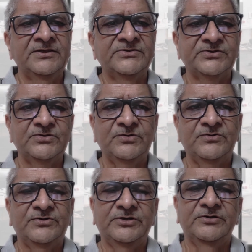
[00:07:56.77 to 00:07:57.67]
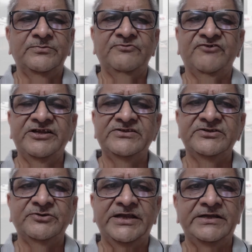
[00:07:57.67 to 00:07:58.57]
So friends,
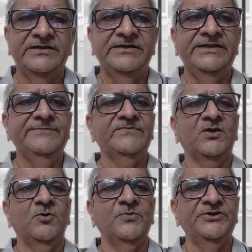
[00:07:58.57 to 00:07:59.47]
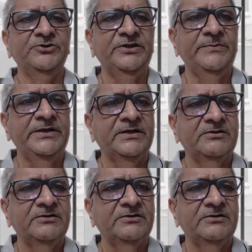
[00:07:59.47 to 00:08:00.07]
you get ready, open your Demat